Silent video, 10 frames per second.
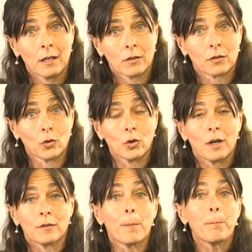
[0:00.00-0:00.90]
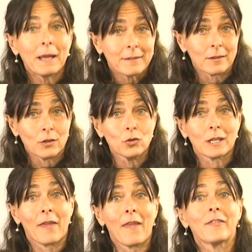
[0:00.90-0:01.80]
So the better you
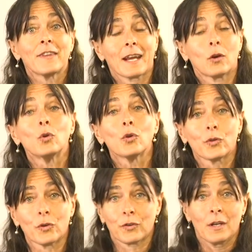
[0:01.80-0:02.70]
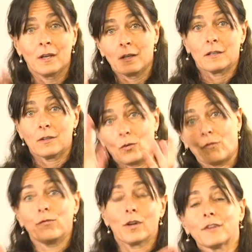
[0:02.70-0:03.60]
can attack all those,
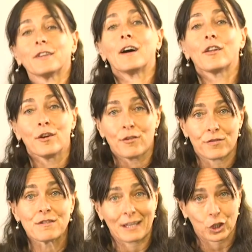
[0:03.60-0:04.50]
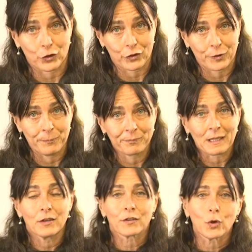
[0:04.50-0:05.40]
volatile free radicals.
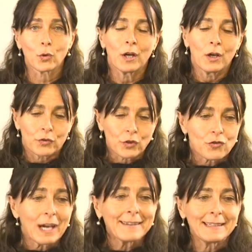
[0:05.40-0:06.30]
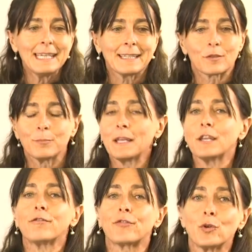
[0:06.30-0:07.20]
So try to eat as
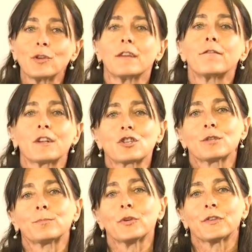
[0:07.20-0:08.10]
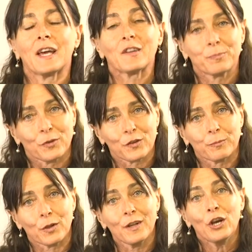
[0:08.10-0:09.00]
many fruit and vegetables as
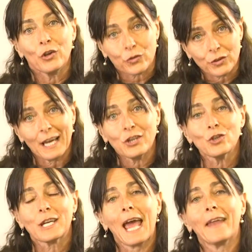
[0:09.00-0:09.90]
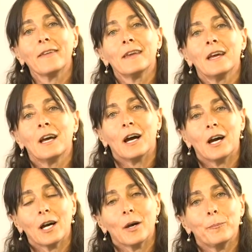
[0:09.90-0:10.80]
possible so that you can
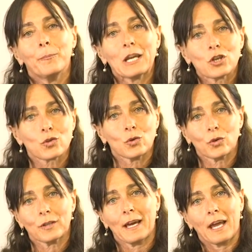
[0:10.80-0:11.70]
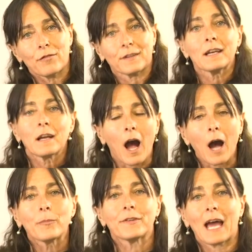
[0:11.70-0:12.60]
make sure that everything
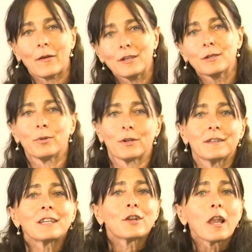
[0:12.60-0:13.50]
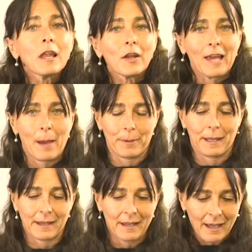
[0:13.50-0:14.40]
calms down in the body. There's a lot happening.